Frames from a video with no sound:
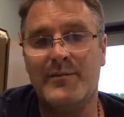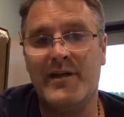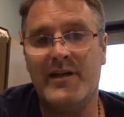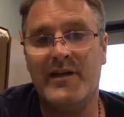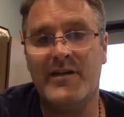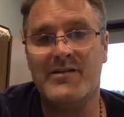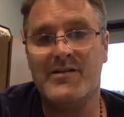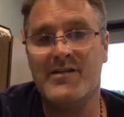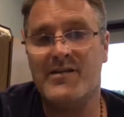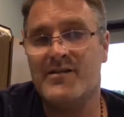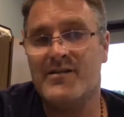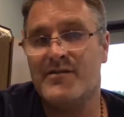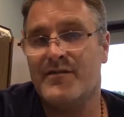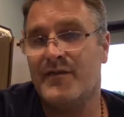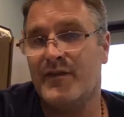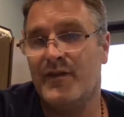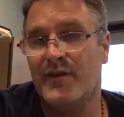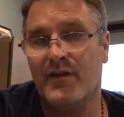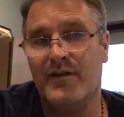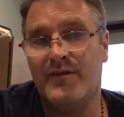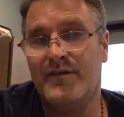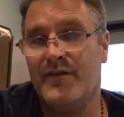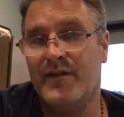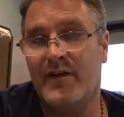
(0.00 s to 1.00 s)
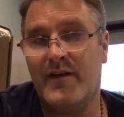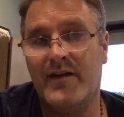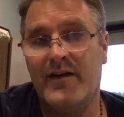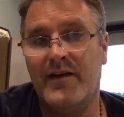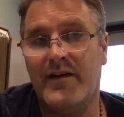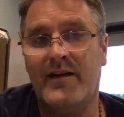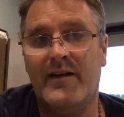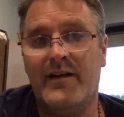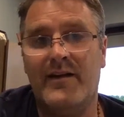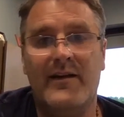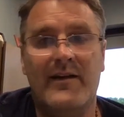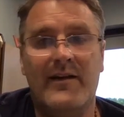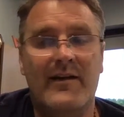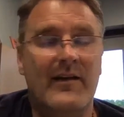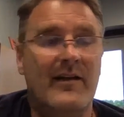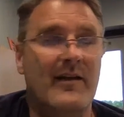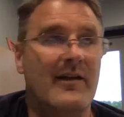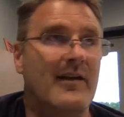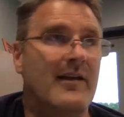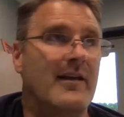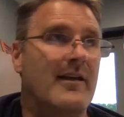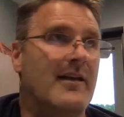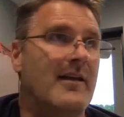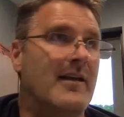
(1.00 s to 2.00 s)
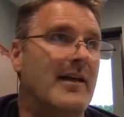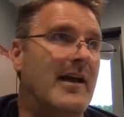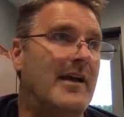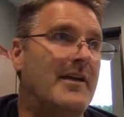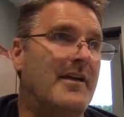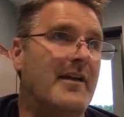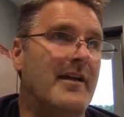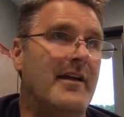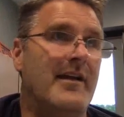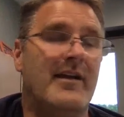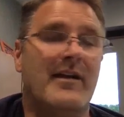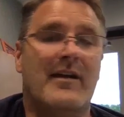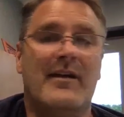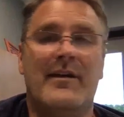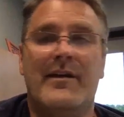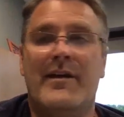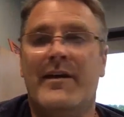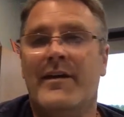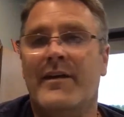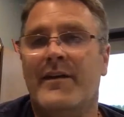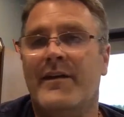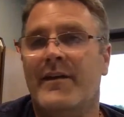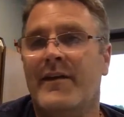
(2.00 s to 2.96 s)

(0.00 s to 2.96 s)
because it's fully funded, and you you know you